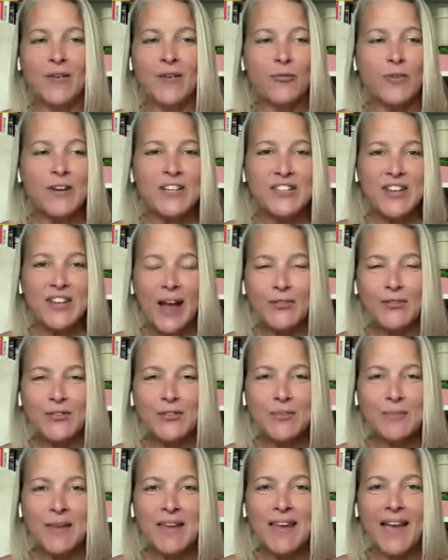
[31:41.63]
reach out
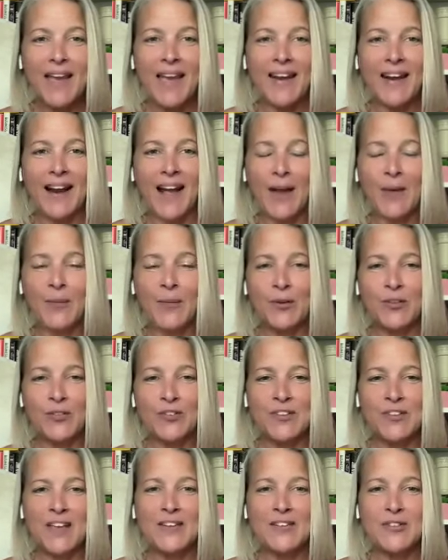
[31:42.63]
to me and I will
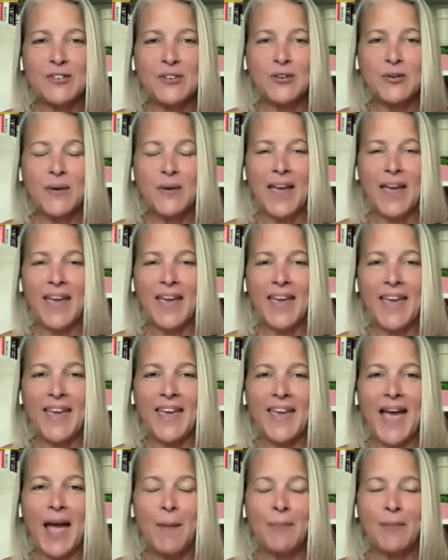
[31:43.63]
send you
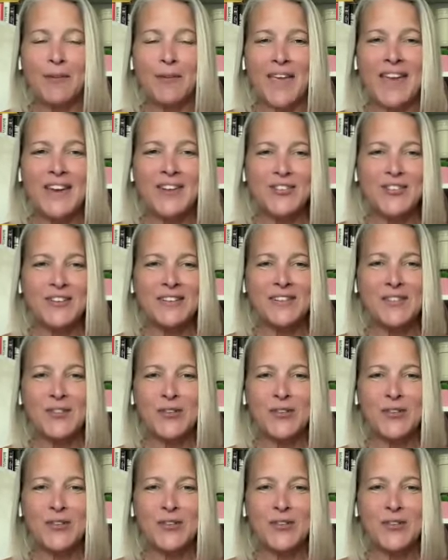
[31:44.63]
a application.